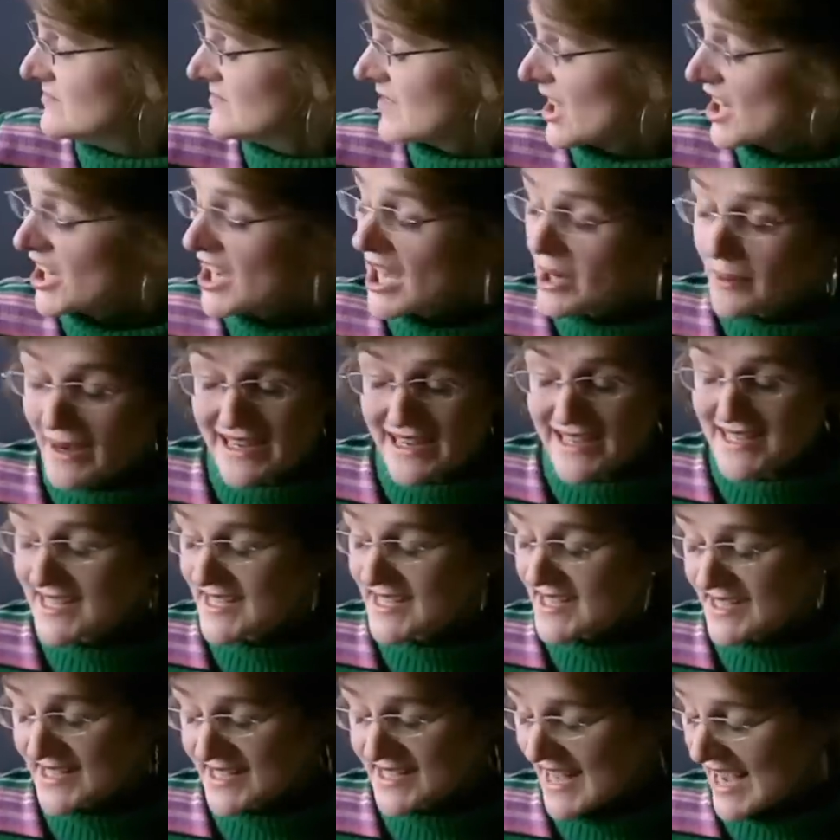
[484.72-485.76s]
I know
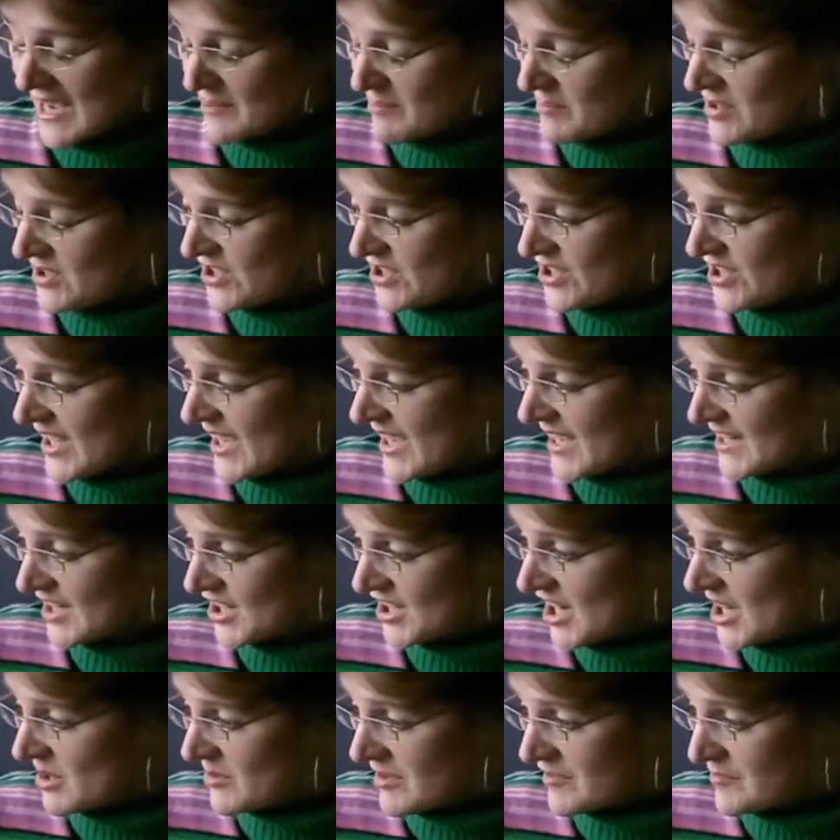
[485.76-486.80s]
accidents happen, and
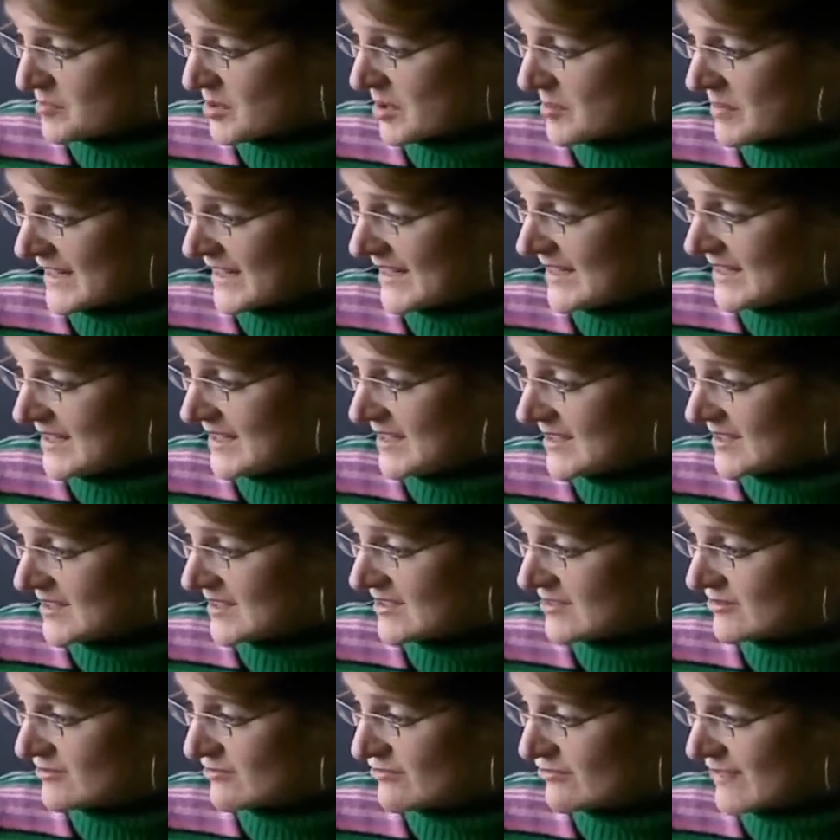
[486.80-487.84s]
I know I've probably
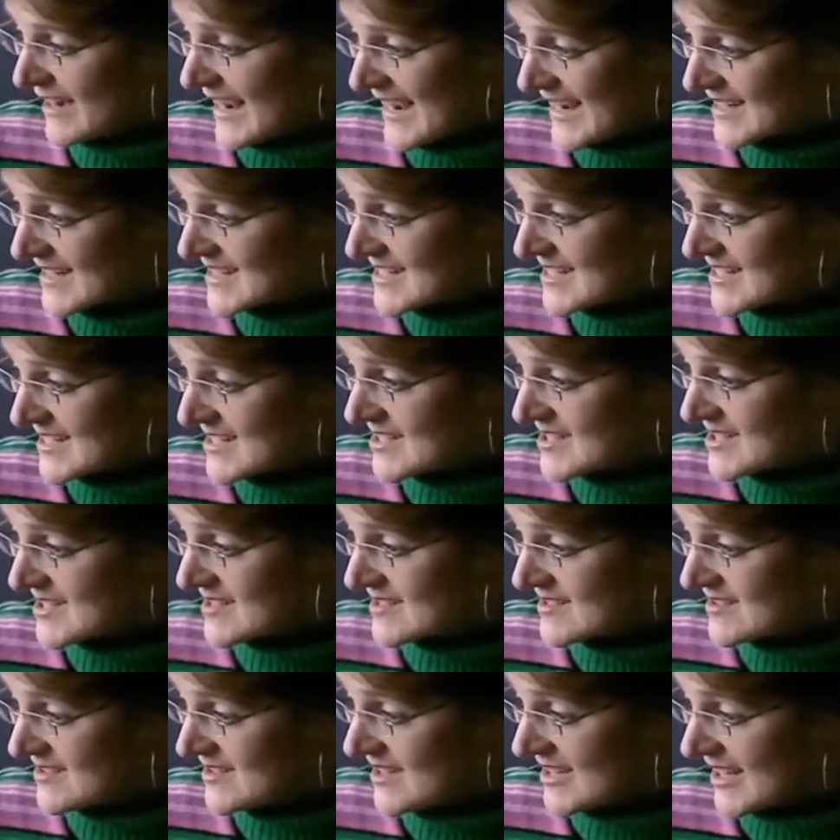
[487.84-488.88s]
reacted,
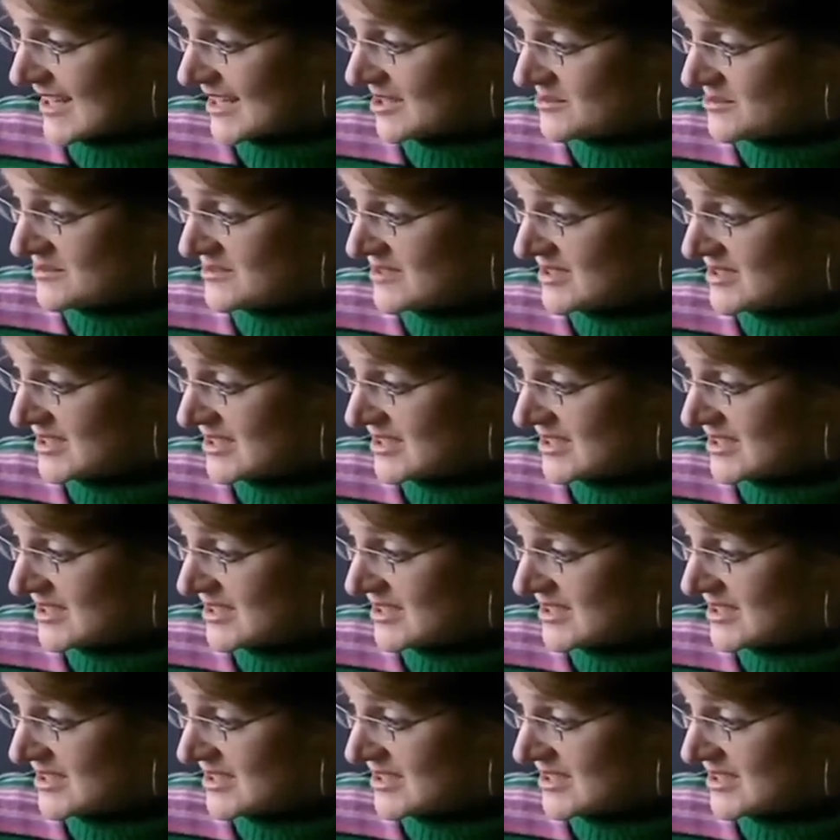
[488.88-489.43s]
you know.